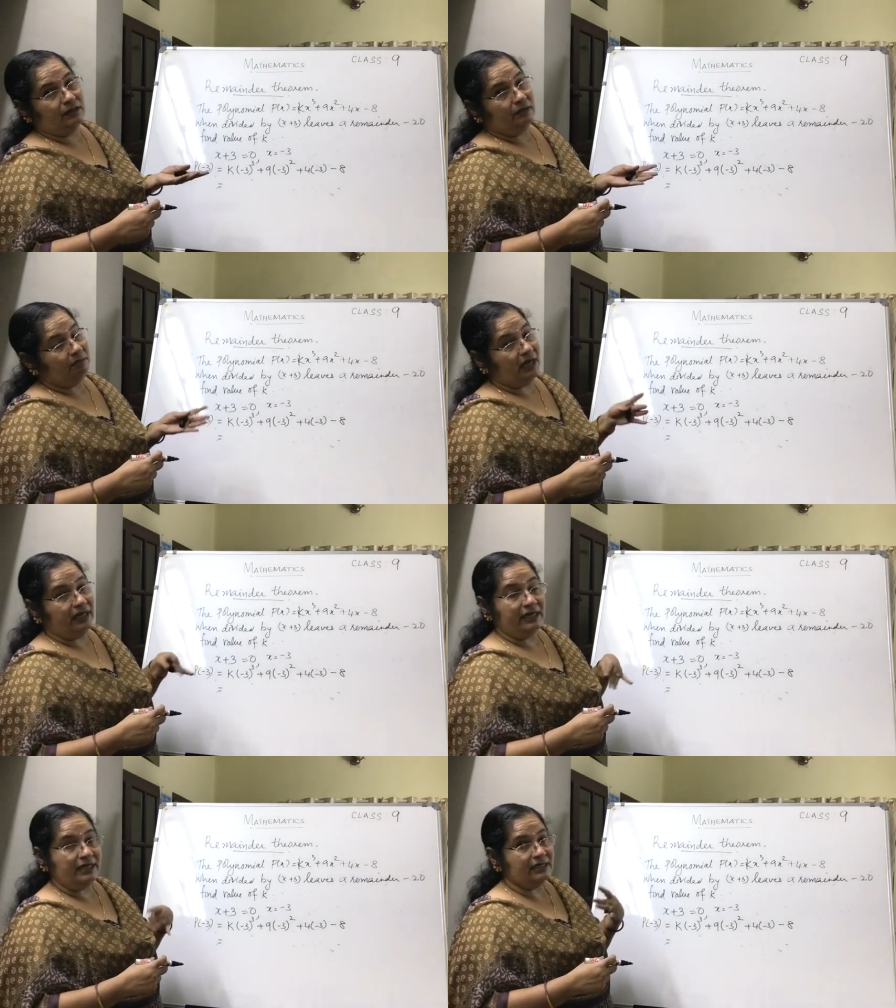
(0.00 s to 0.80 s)

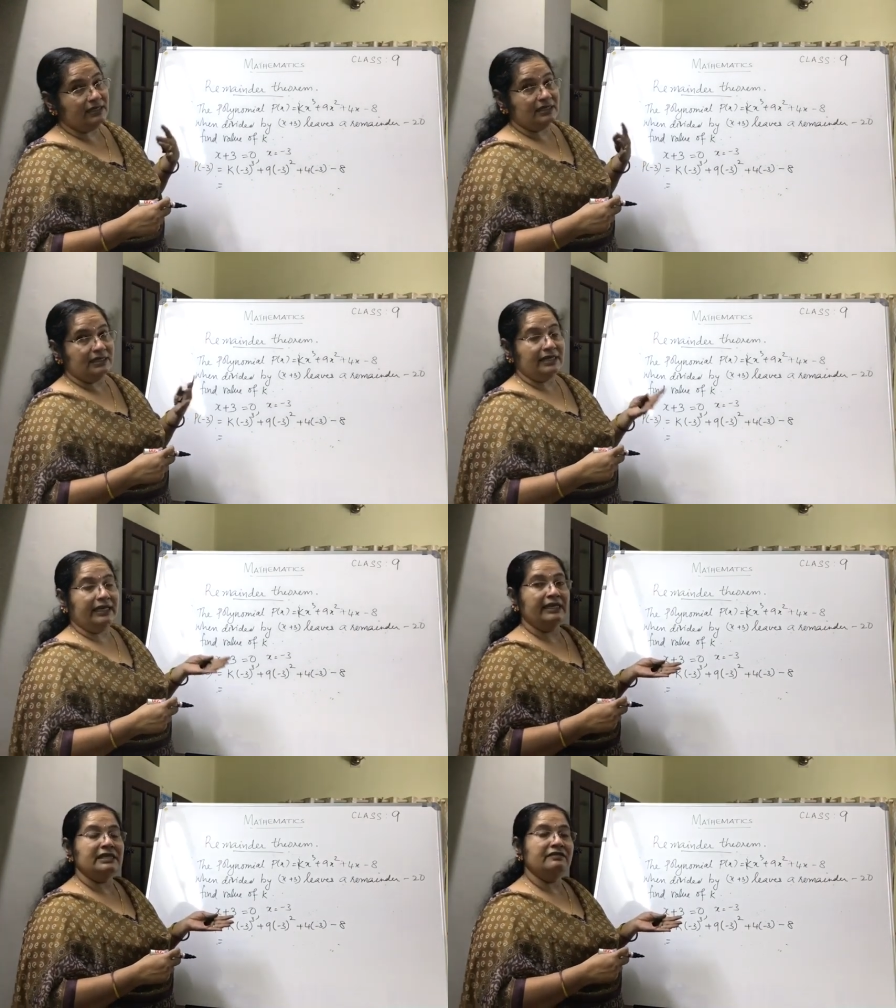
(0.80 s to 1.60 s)
Minus
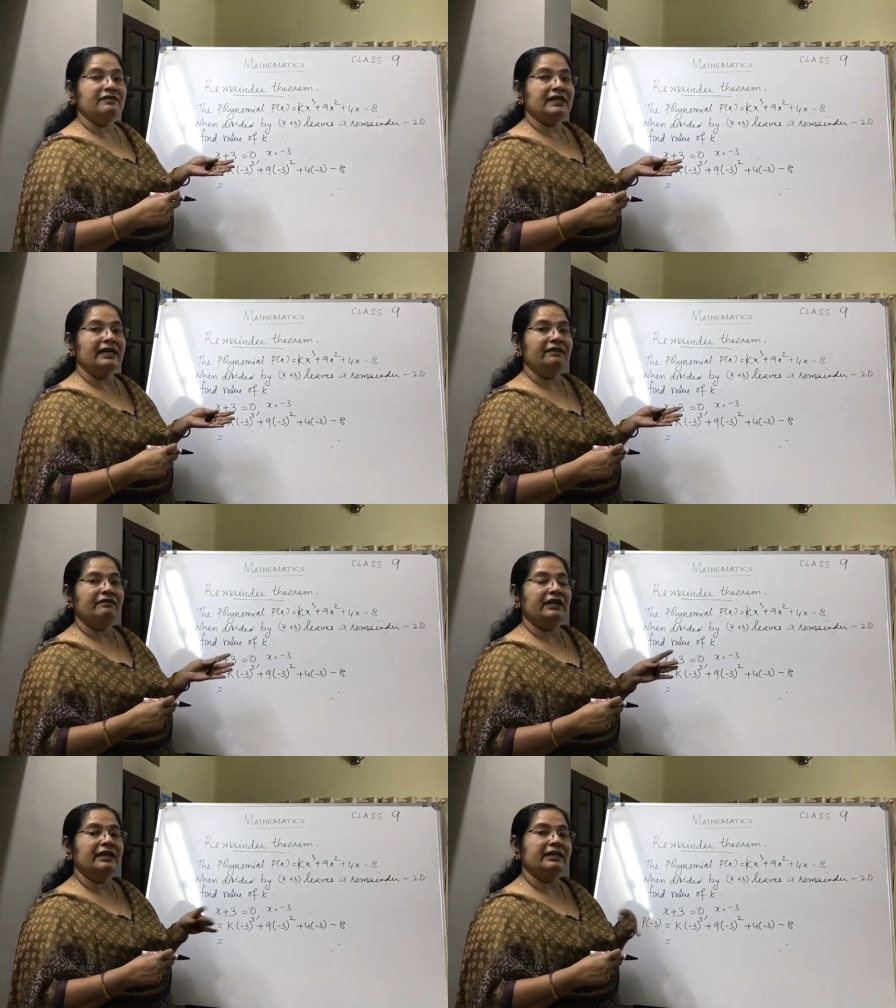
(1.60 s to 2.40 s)
negative sign,
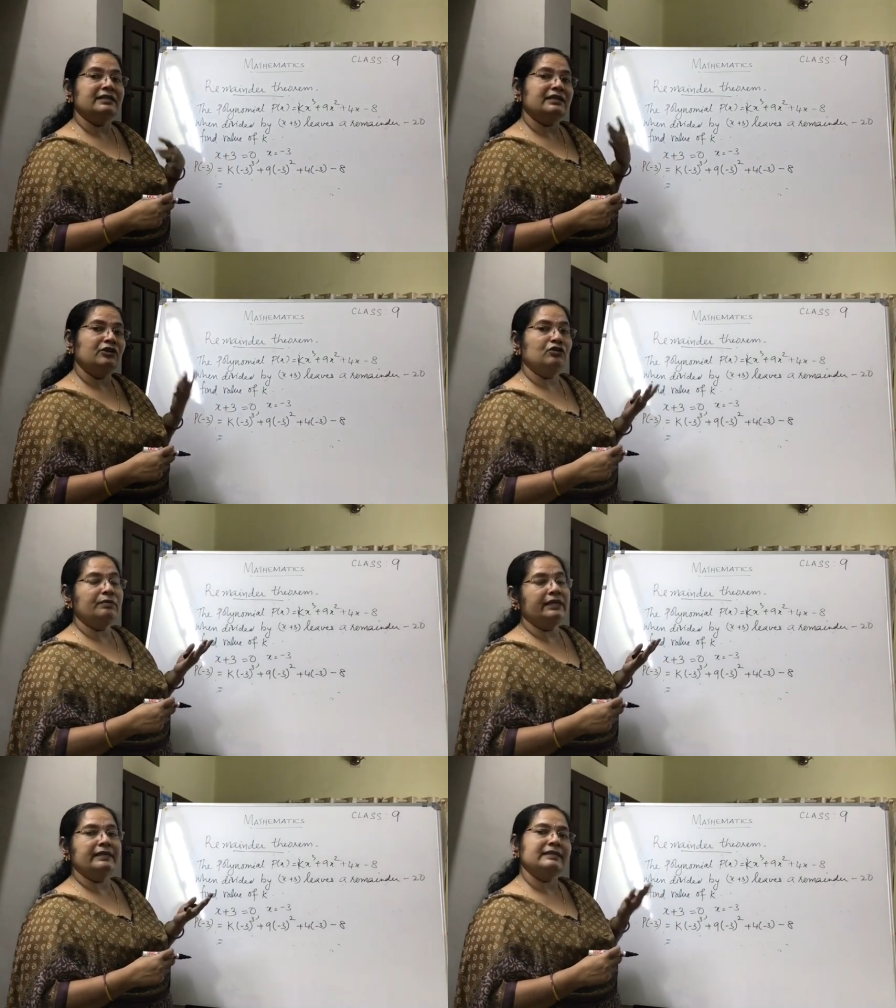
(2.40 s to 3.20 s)
when it is cube,
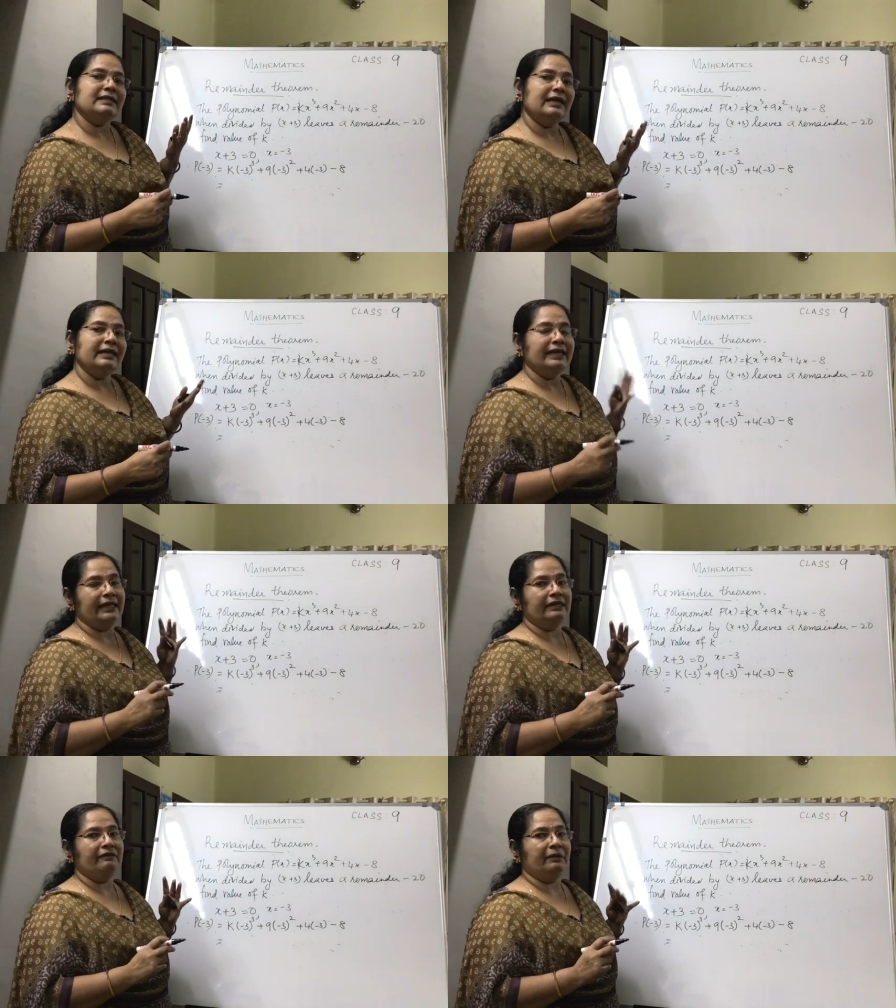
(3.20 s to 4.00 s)
it is still a
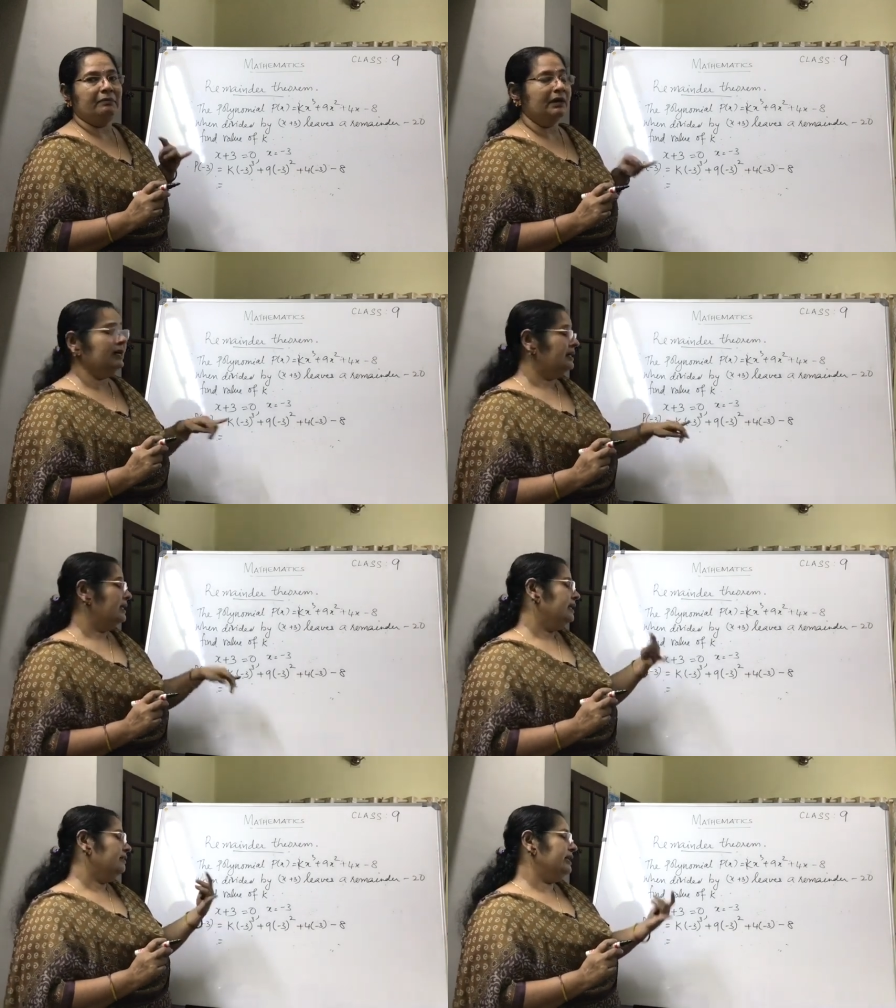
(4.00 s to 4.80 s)
negative number.
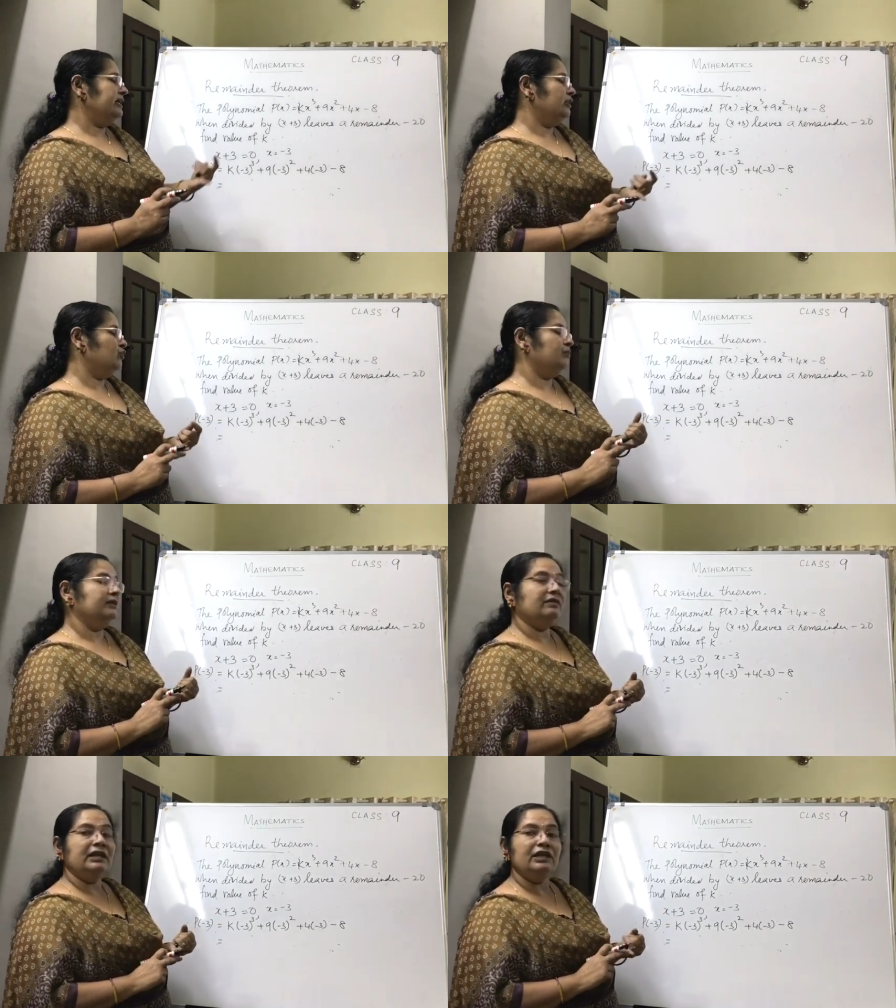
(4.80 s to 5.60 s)
3 cube,
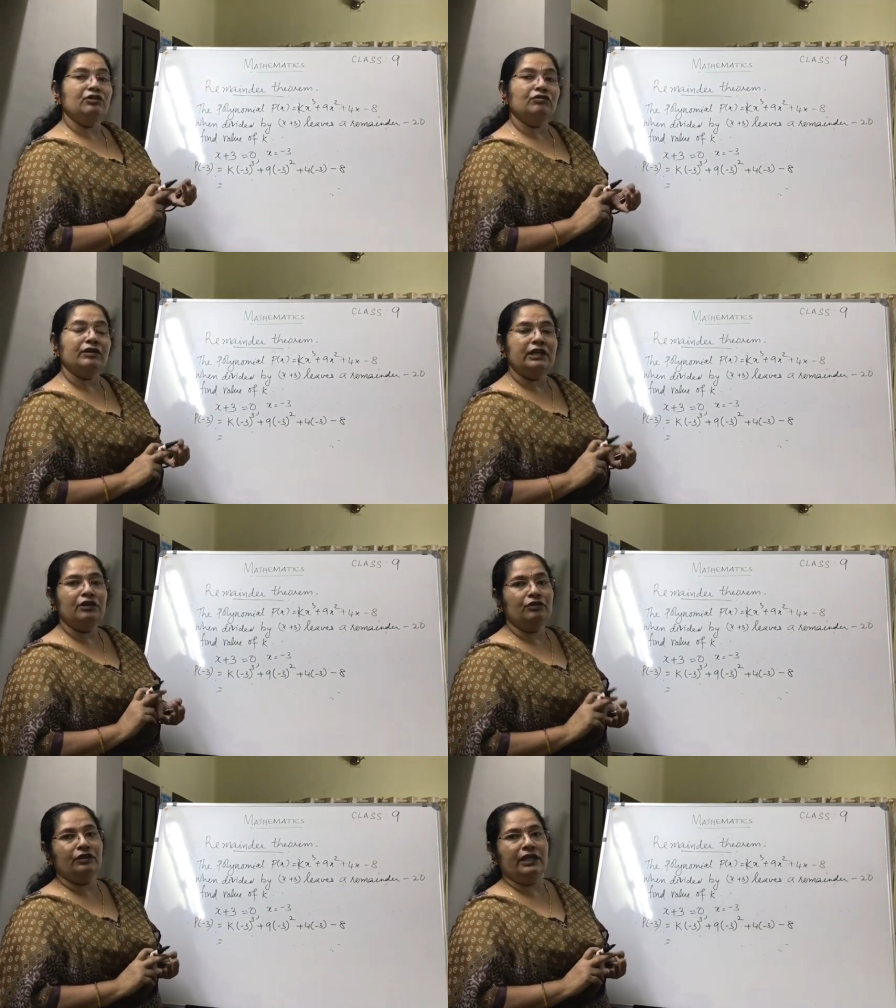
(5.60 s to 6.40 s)
3 into 3 into
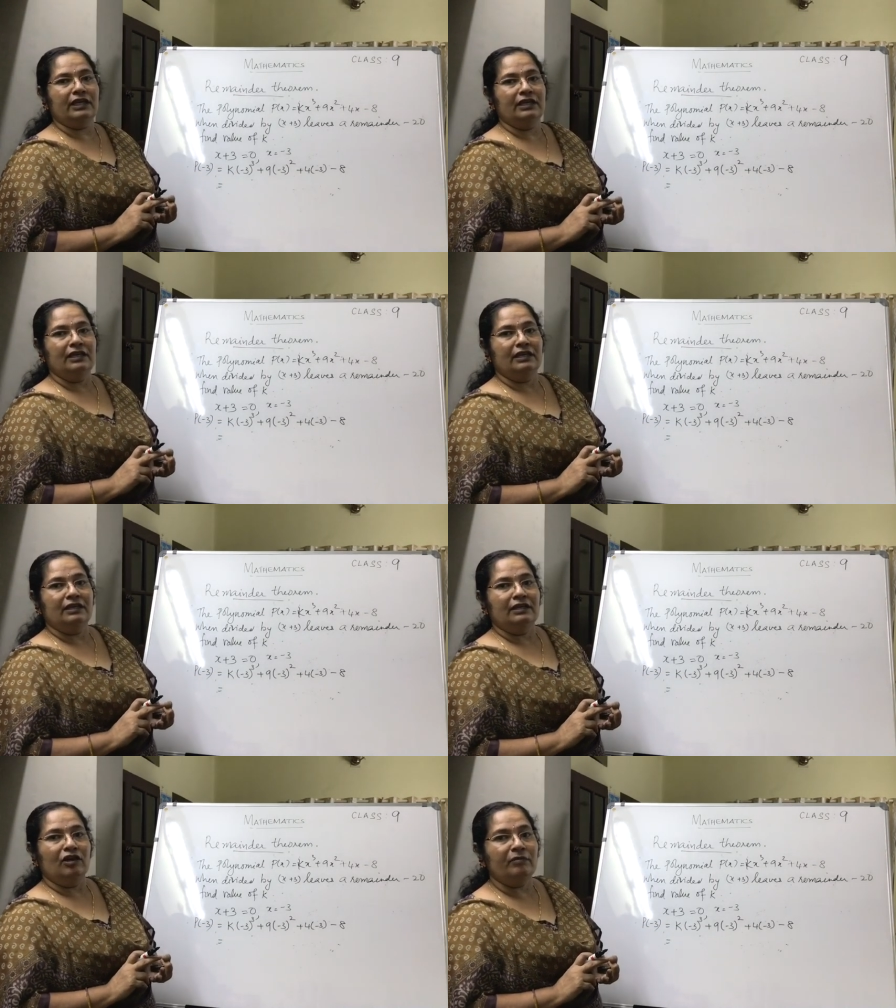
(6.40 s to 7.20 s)
3.
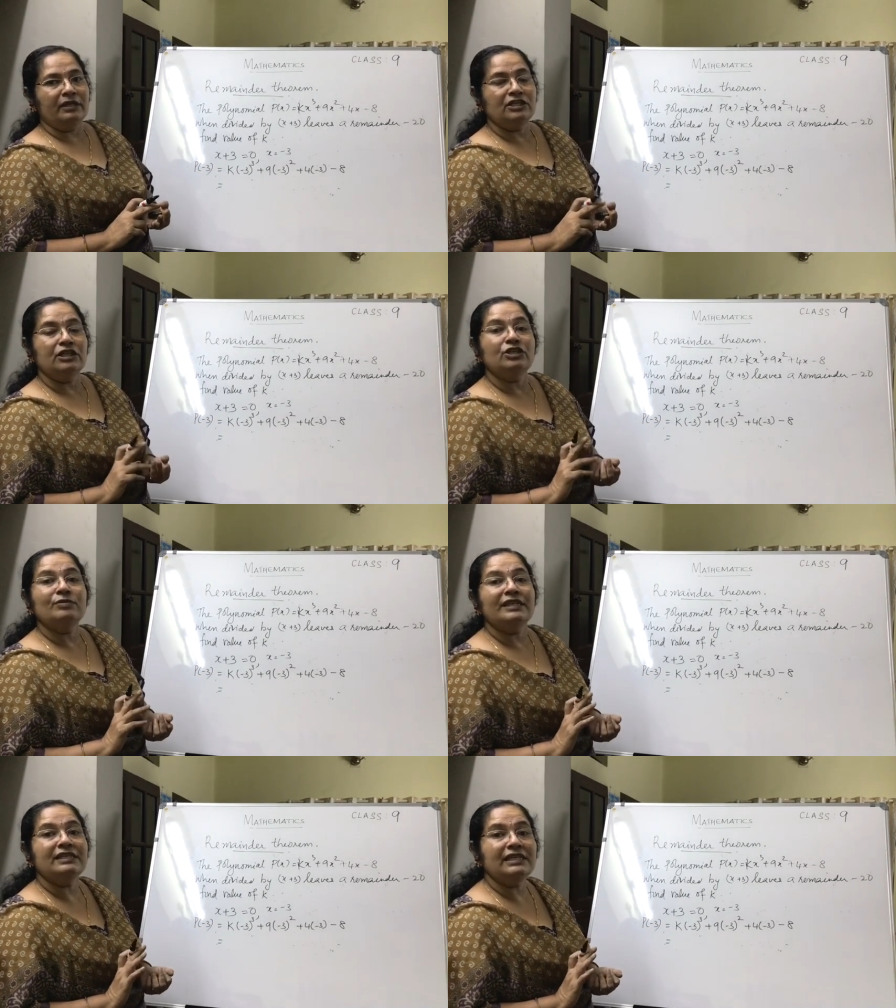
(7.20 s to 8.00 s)
How much?
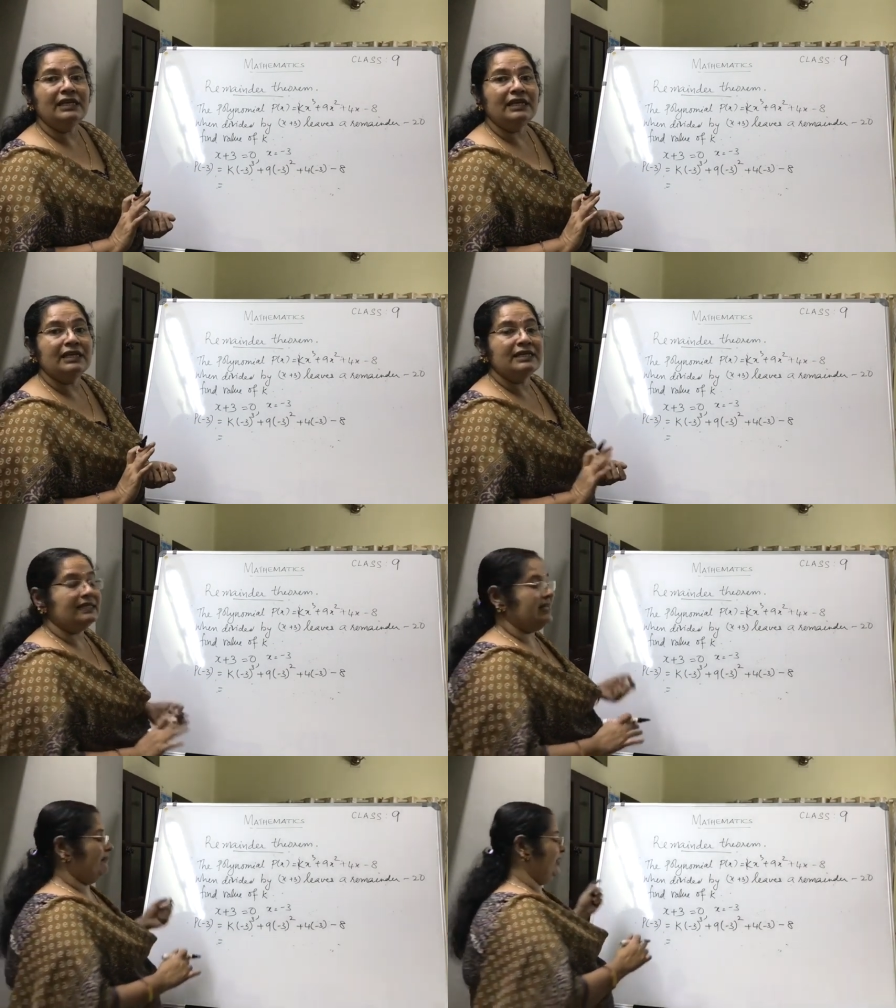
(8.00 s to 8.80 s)

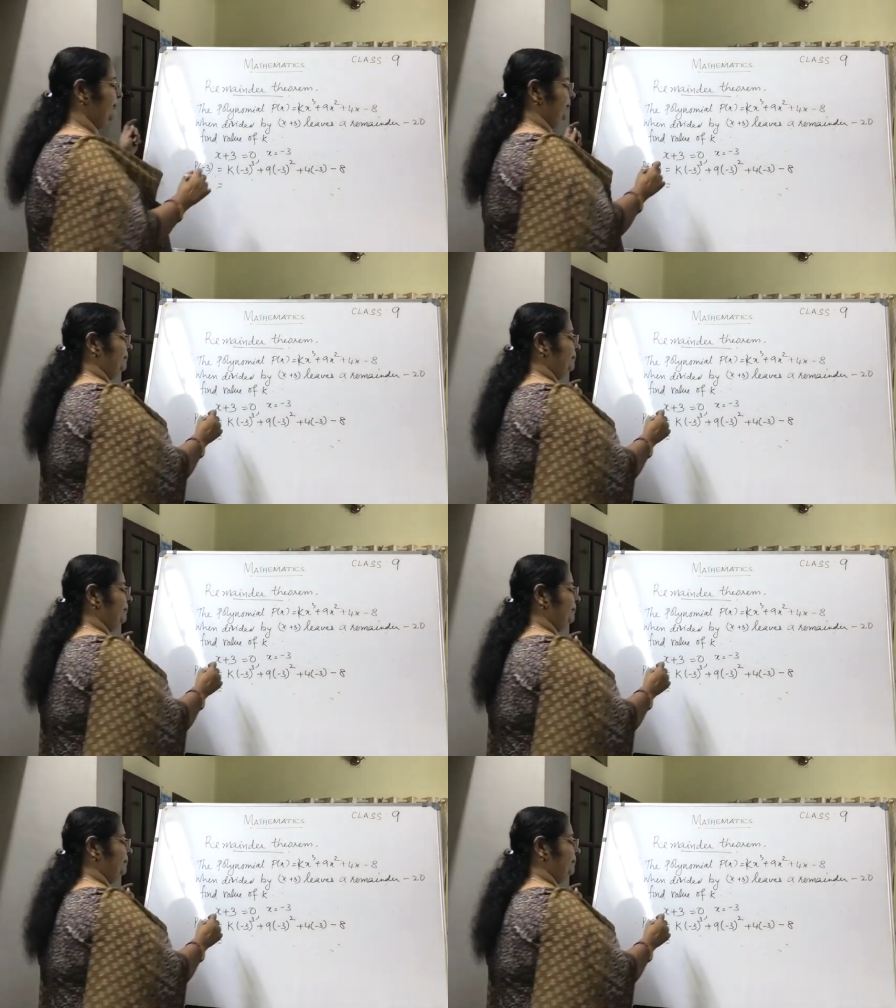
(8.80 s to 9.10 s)
27.